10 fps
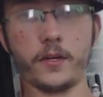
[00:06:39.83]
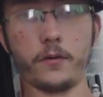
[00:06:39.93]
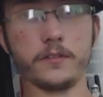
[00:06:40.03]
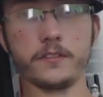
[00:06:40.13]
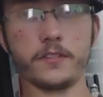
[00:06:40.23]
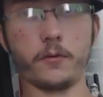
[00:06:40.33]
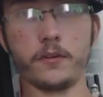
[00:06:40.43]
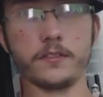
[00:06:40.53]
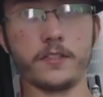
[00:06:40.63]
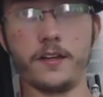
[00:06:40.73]
there was there
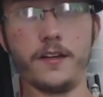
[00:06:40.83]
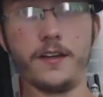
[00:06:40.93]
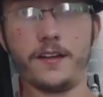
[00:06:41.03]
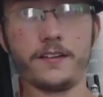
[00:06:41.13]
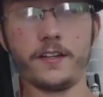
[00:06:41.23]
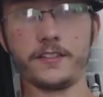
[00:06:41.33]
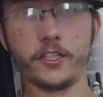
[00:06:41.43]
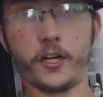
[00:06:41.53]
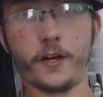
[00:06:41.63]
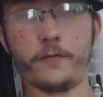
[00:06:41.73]
was the
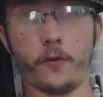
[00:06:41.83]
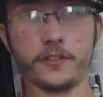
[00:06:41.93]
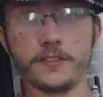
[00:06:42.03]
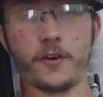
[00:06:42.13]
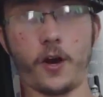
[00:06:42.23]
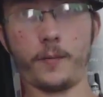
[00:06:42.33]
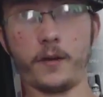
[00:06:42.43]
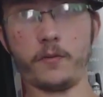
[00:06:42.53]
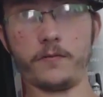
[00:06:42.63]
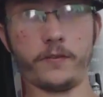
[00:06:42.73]
security forces and
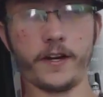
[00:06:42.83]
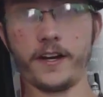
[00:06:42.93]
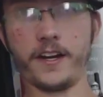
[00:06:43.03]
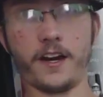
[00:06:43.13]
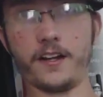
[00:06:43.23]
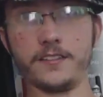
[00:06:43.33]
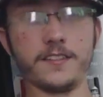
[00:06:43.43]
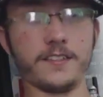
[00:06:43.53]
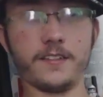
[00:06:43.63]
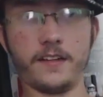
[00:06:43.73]
army with freaking
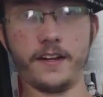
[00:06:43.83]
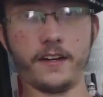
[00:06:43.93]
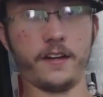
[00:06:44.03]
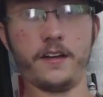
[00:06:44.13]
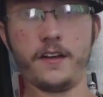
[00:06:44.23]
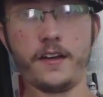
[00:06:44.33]
guns and and uh,